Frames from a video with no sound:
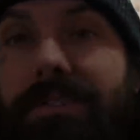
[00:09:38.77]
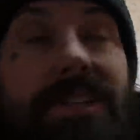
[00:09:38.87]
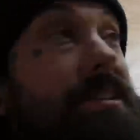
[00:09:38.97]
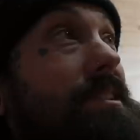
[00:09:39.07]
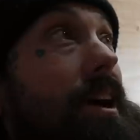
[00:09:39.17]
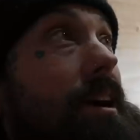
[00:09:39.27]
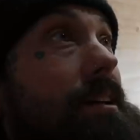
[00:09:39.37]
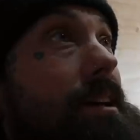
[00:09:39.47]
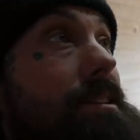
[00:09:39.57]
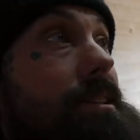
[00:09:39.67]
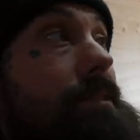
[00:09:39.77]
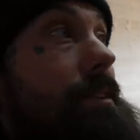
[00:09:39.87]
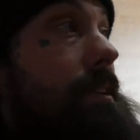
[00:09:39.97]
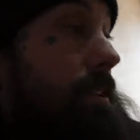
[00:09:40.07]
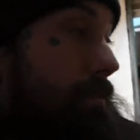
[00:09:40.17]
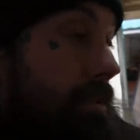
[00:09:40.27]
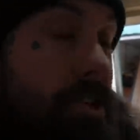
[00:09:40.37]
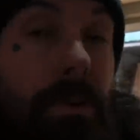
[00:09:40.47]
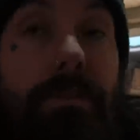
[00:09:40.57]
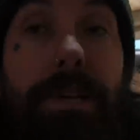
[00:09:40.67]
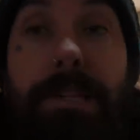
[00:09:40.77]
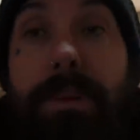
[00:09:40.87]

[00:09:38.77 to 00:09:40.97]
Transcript: you've seen the skylights and everything. Just want to show you what Rick's